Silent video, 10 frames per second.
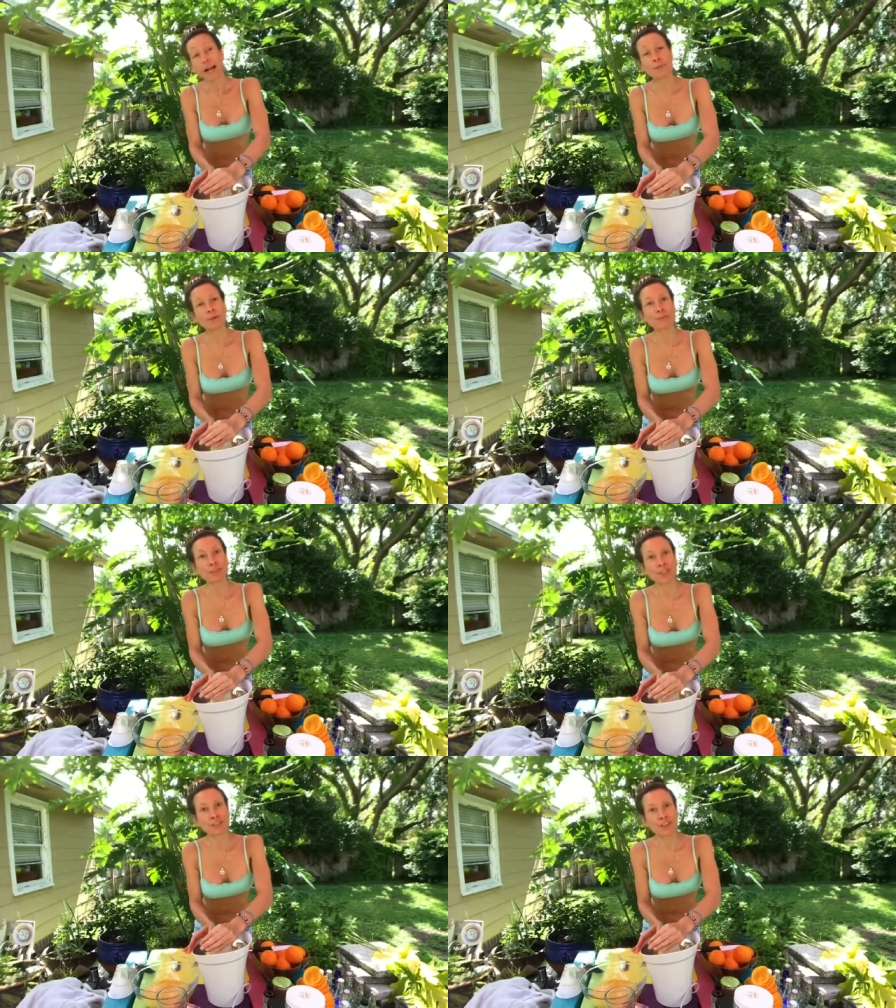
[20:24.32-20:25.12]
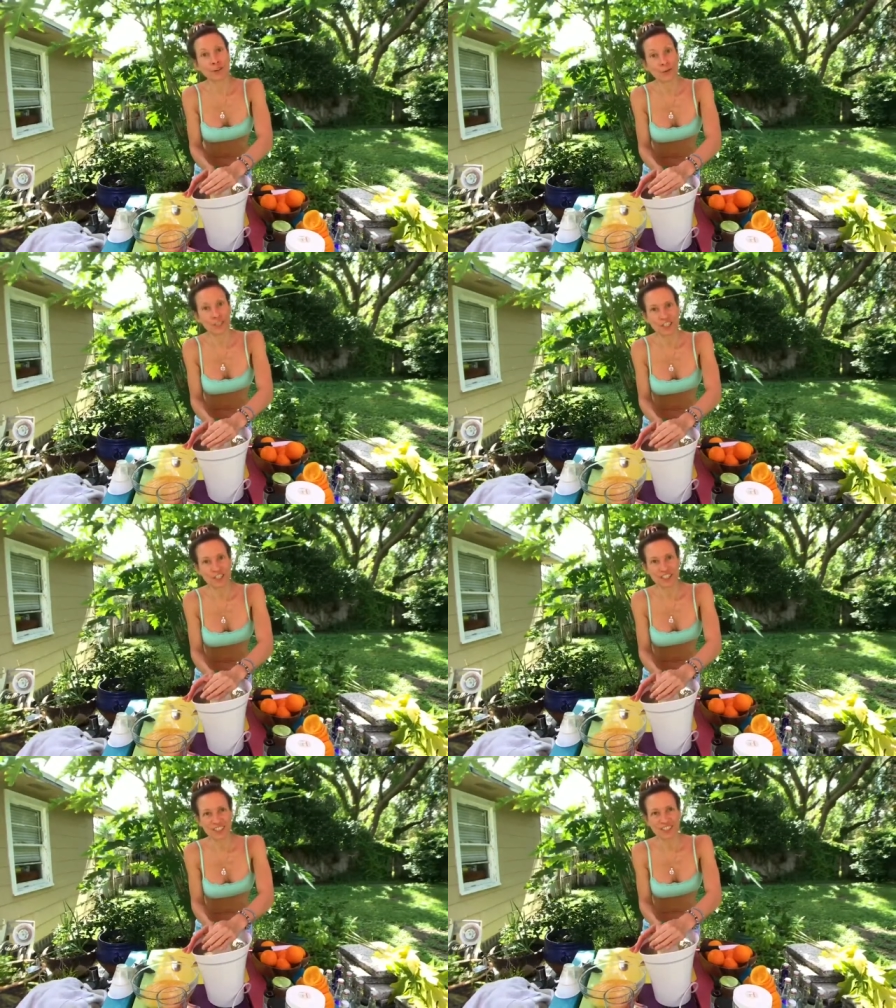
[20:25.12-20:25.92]
How about blood
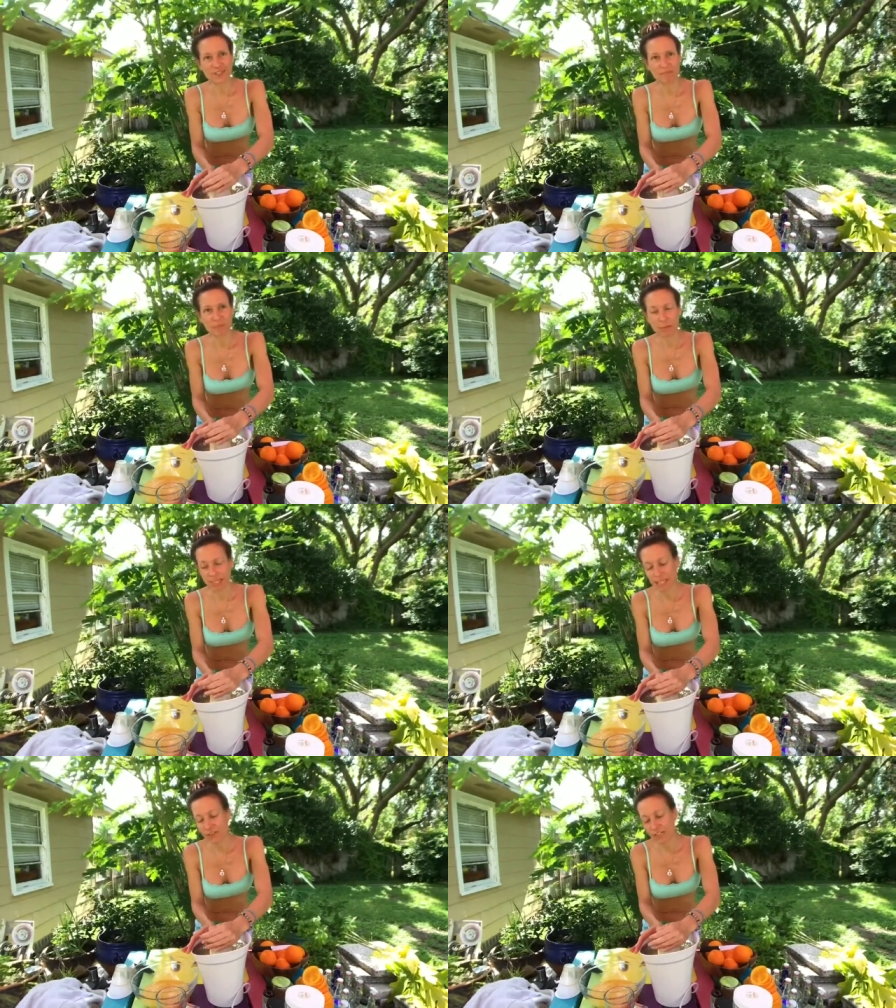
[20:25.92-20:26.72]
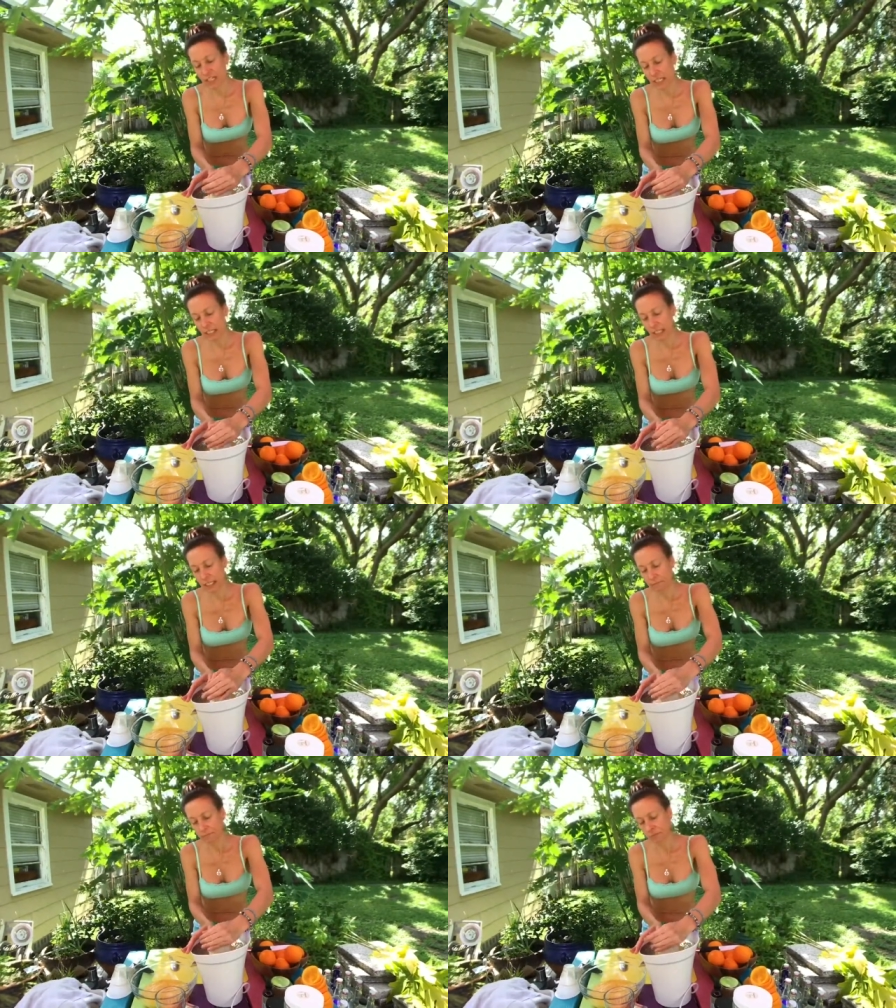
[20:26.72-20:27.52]
oranges? When I lived in
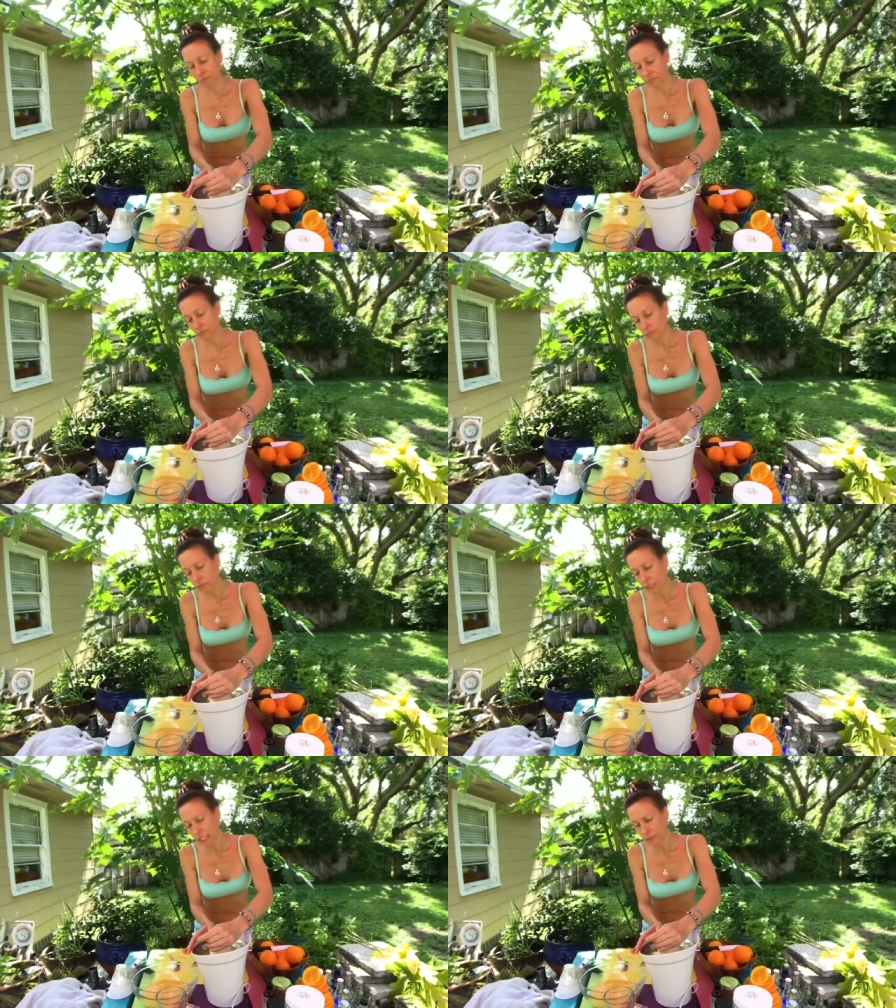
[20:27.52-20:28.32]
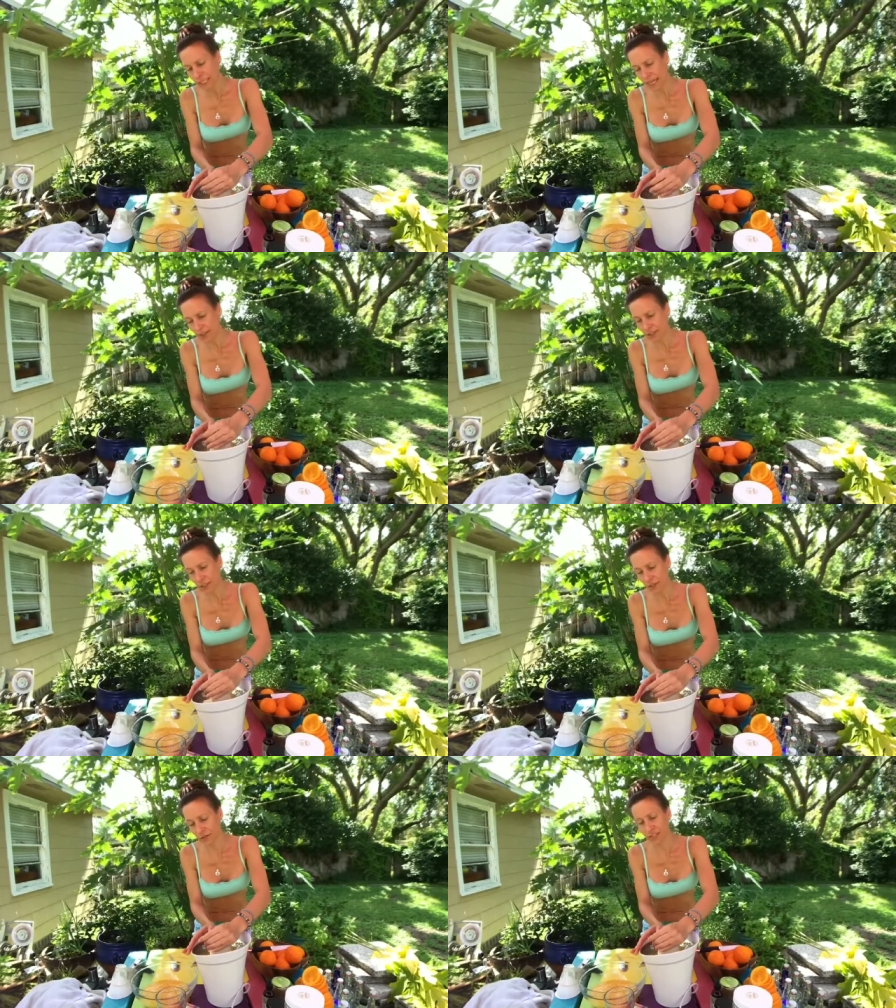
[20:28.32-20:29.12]
Italy, and I went down
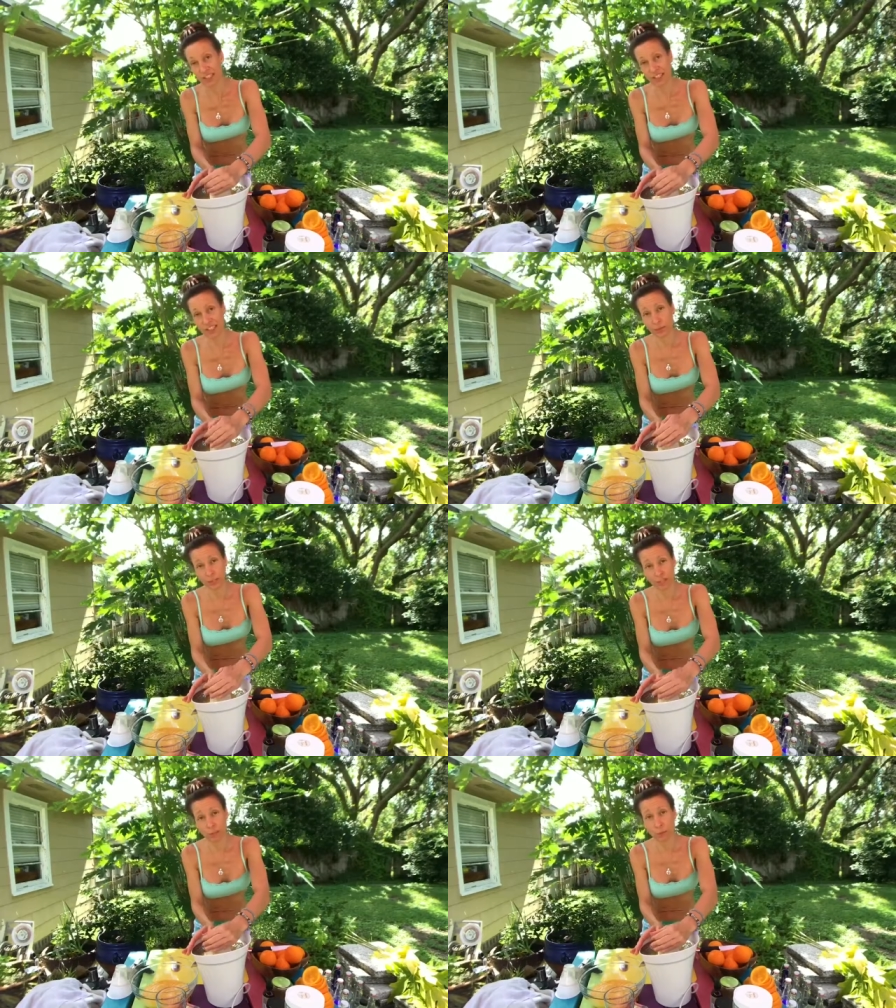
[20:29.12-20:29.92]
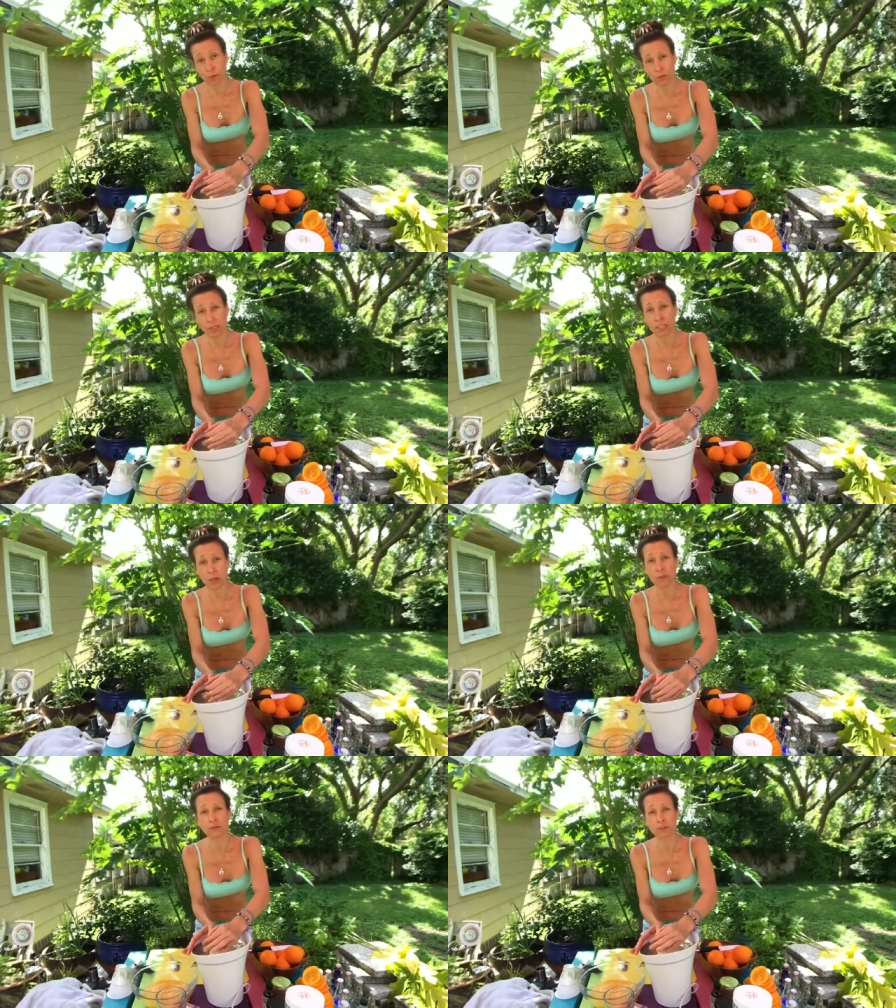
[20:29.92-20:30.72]
to Sicily, which is mostly
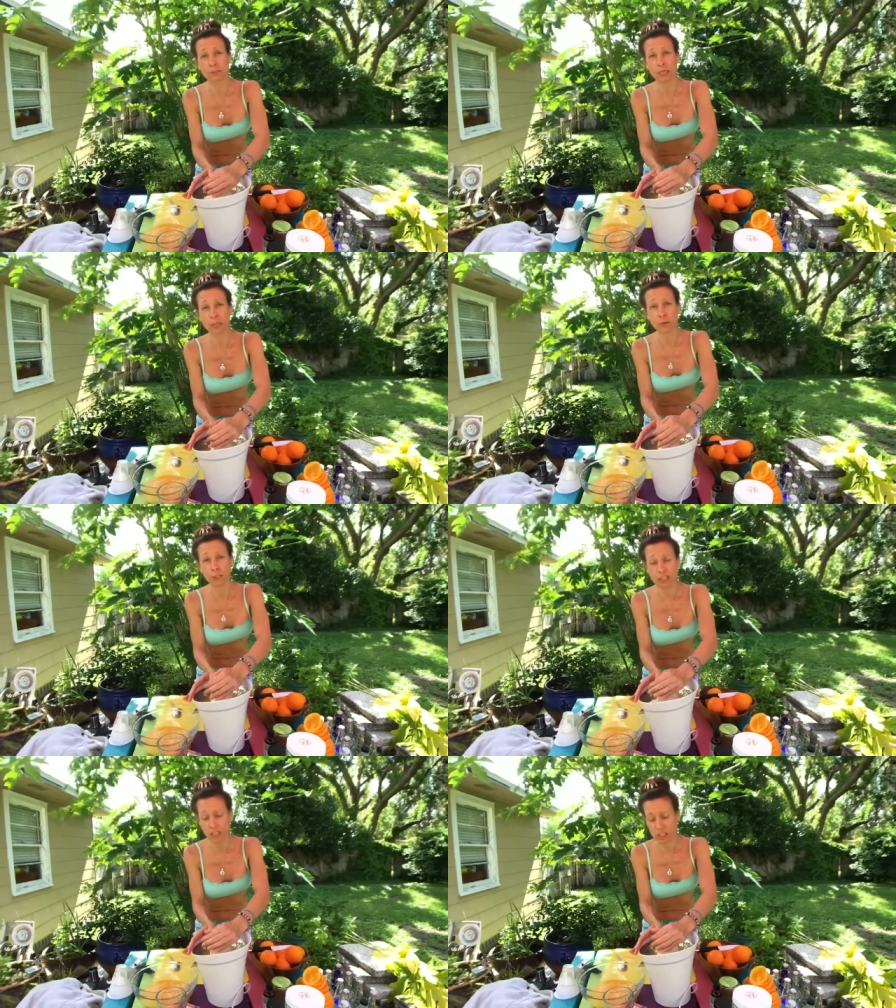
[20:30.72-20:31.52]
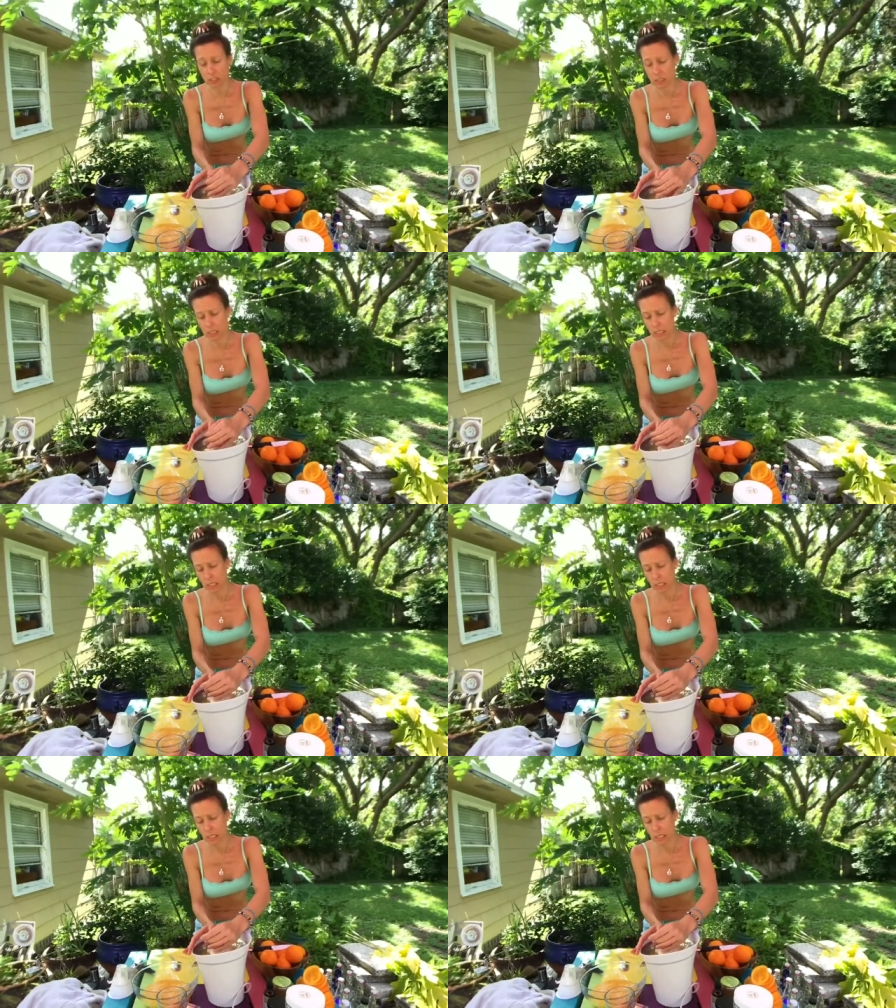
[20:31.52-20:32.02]
known for the blood oranges.